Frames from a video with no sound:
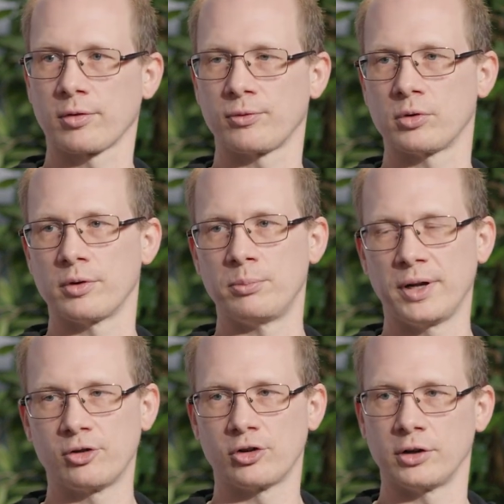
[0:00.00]
for the
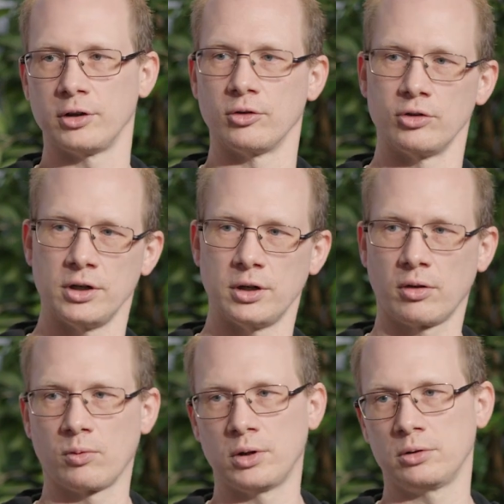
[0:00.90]
bachelor degree as well.